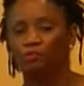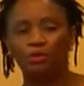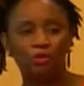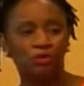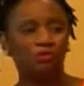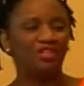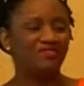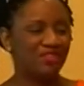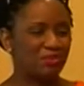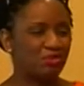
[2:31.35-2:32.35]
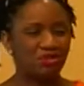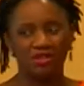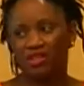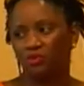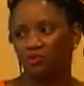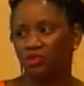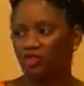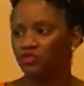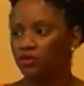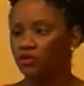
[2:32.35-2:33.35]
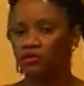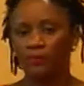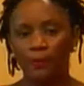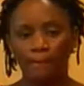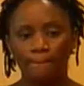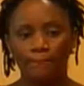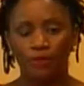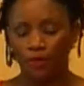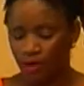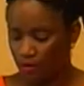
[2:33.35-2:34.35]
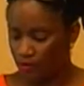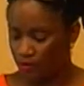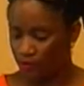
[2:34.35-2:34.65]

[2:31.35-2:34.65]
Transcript: People will believe them more than they will believe you, okay?